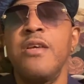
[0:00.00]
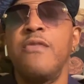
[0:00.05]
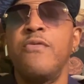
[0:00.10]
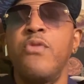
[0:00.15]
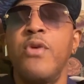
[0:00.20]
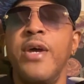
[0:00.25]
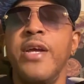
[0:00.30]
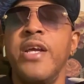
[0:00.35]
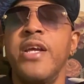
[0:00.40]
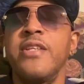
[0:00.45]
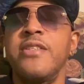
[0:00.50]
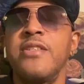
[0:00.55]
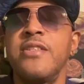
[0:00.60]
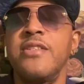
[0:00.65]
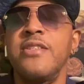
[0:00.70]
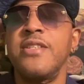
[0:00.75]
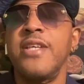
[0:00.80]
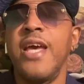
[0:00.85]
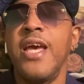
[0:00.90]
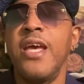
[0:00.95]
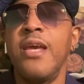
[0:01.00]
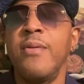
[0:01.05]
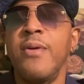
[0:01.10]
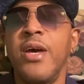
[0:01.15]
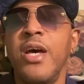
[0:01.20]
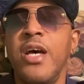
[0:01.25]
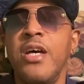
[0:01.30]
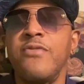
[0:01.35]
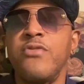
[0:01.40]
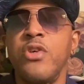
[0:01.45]
Before I get to this game,
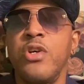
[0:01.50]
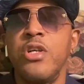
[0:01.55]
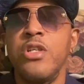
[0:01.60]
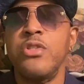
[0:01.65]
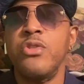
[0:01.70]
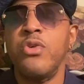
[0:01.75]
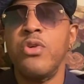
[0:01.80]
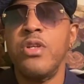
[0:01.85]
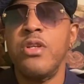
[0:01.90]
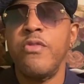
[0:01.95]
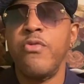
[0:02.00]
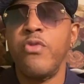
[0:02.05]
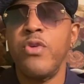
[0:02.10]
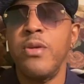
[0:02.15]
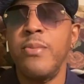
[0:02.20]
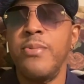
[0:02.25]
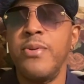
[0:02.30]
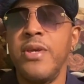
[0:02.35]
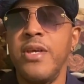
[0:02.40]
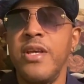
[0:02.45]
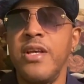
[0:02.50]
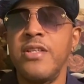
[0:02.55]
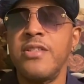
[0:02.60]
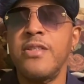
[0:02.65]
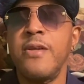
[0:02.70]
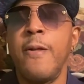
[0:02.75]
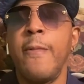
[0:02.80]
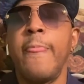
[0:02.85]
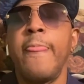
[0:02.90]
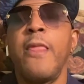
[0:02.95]
guys, if y'all enjoy these free picks,